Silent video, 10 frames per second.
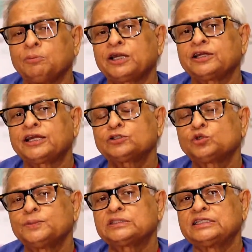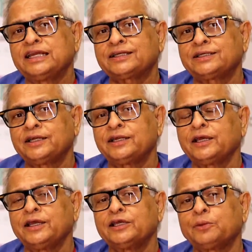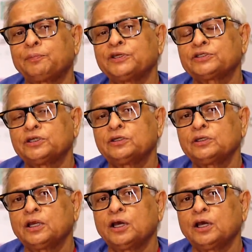But it has to be selected in a patient